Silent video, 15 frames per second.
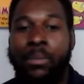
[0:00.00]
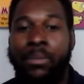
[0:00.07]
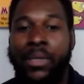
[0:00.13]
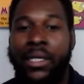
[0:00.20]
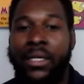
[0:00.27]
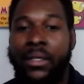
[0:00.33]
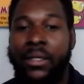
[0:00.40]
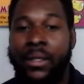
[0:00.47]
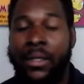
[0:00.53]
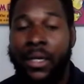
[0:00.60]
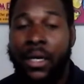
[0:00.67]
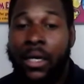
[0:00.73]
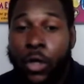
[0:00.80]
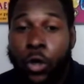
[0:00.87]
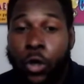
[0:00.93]
be
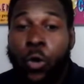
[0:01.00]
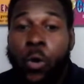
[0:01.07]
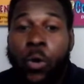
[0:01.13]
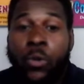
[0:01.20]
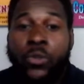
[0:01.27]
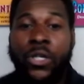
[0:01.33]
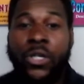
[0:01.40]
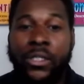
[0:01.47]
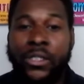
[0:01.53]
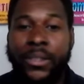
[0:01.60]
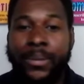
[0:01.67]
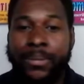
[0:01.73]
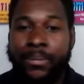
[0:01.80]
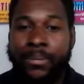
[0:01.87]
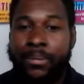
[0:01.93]
Google searching.
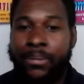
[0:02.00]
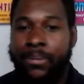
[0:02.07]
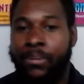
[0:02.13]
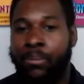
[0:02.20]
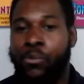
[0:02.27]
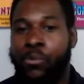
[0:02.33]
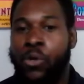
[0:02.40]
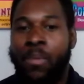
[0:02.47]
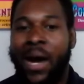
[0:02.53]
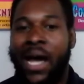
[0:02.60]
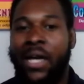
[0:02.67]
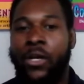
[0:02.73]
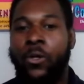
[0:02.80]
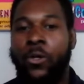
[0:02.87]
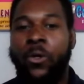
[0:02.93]
You
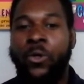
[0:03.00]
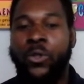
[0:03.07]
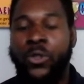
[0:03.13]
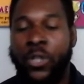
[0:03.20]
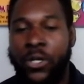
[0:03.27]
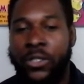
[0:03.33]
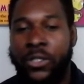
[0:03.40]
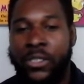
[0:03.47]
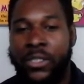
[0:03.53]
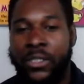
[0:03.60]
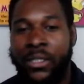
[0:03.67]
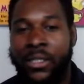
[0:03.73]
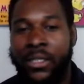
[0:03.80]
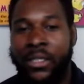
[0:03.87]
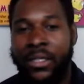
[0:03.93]
might Google search
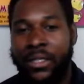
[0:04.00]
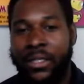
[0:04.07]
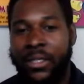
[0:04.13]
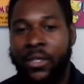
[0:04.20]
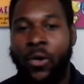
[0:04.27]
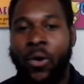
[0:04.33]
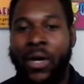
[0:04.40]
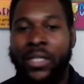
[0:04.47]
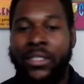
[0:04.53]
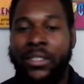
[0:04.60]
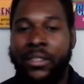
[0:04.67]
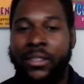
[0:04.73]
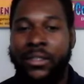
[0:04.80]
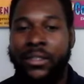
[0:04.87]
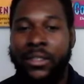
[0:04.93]
the
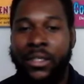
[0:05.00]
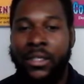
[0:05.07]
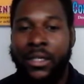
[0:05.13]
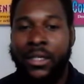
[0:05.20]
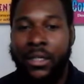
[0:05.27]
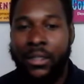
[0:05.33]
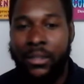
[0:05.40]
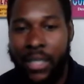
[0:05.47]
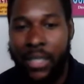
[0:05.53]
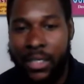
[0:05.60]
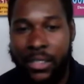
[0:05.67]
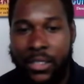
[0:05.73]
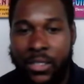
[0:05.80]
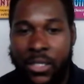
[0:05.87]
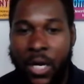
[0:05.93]
question, does
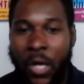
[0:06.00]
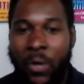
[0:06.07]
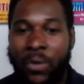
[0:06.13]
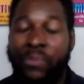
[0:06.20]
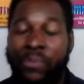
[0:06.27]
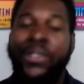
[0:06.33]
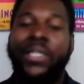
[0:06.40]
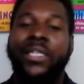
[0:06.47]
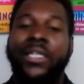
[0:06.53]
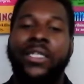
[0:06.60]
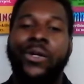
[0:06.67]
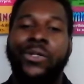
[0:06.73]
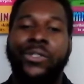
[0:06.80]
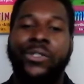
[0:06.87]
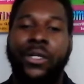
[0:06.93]
it snow in Phoenix,
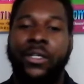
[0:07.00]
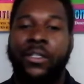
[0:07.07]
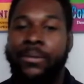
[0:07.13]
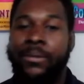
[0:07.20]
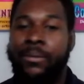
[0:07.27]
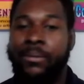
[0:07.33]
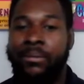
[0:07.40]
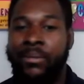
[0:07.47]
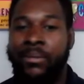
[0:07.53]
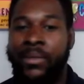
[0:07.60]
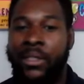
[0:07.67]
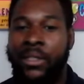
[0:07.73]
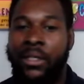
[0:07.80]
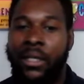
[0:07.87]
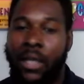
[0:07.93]
Arizona?
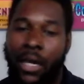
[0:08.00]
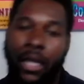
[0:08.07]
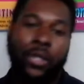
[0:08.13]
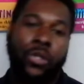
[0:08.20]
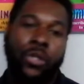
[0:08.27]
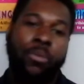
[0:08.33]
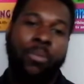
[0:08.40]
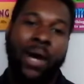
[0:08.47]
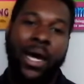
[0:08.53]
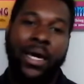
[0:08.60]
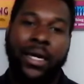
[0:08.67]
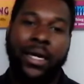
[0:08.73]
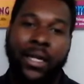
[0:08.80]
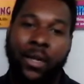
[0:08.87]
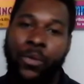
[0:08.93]
And you
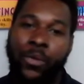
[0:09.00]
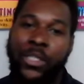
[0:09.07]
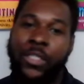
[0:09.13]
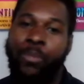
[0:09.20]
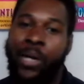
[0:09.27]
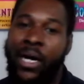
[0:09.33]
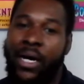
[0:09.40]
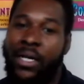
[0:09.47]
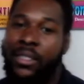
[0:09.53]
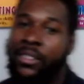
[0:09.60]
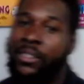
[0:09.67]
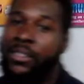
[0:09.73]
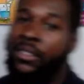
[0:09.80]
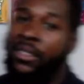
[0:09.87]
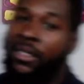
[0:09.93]
might get a response
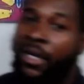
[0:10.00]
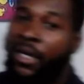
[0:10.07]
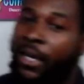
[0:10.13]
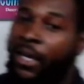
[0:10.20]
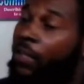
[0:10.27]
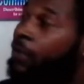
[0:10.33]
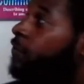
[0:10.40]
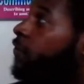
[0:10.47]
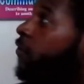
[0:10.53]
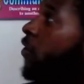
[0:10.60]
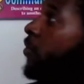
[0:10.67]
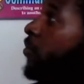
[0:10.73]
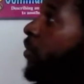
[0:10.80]
in the form